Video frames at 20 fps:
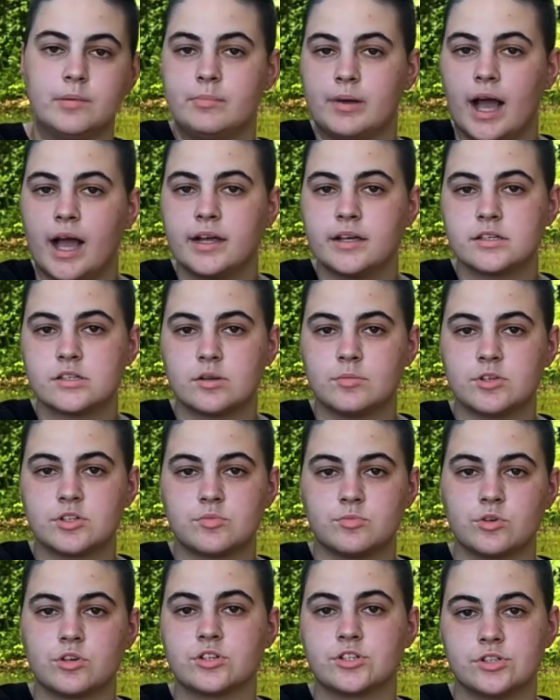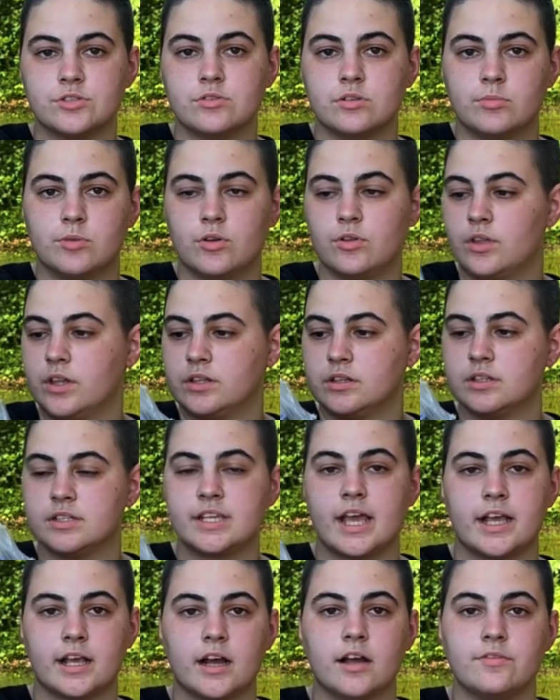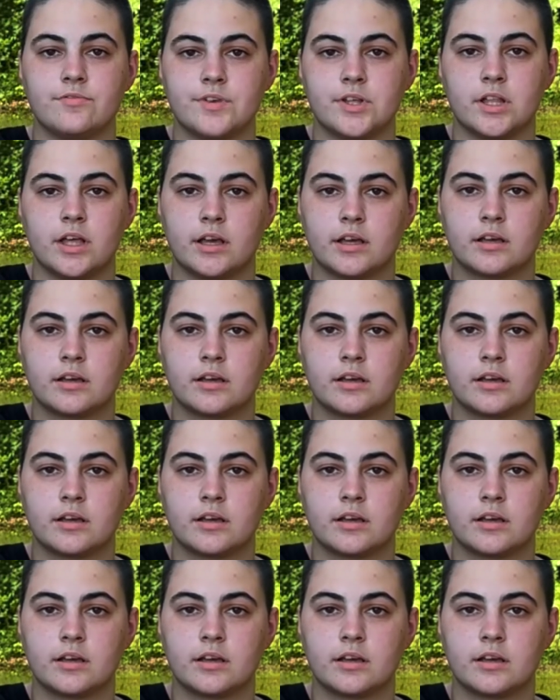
bag is almost more suitable than the tank, I feel like.